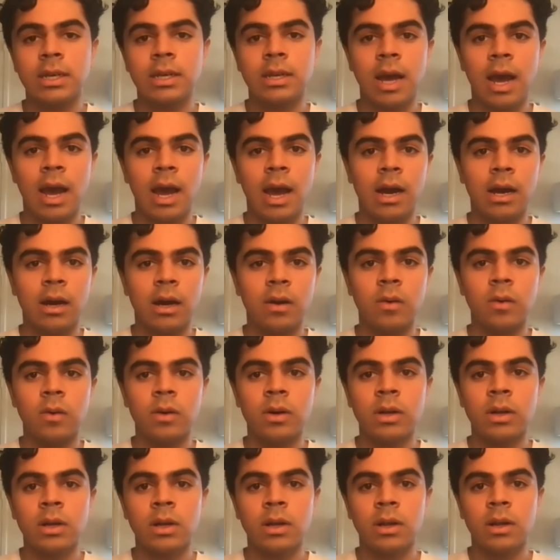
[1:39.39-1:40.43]
how
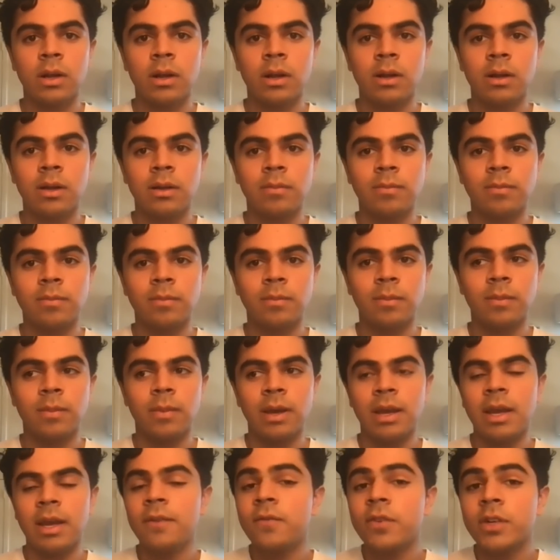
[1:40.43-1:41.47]

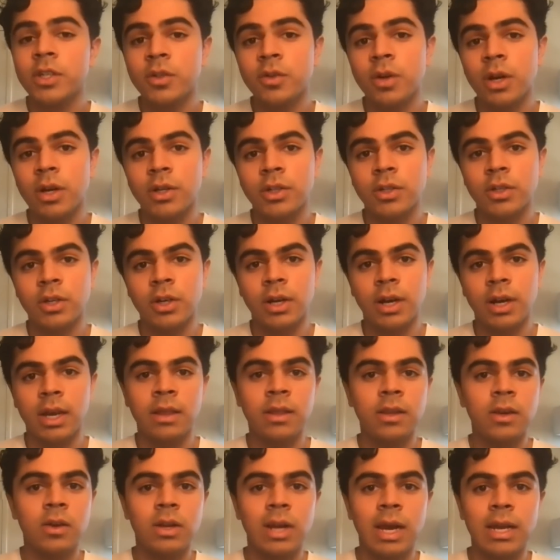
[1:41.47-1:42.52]
Infrastructure in
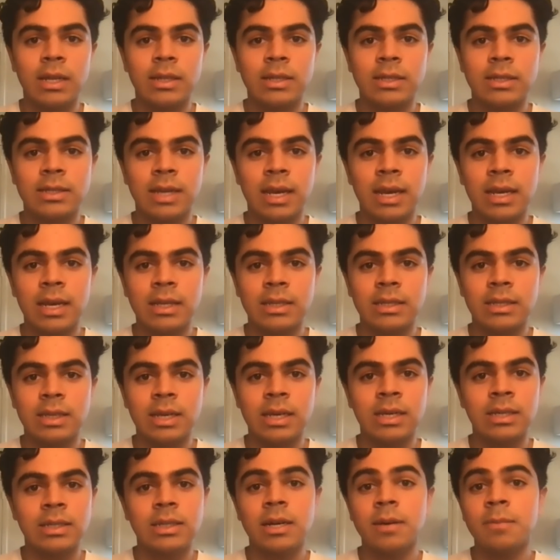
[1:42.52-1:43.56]
the United States
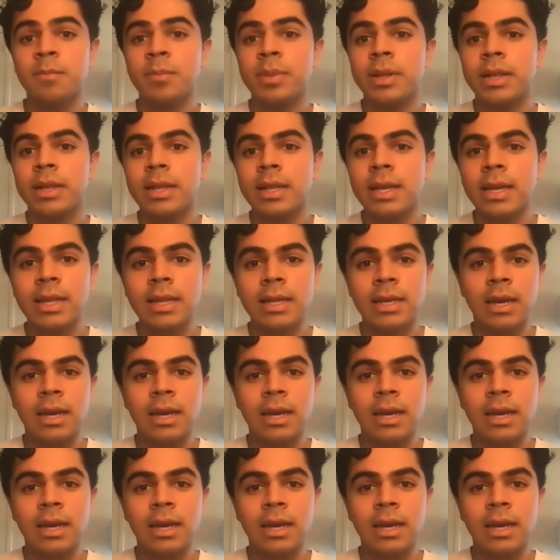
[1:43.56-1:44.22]
is completely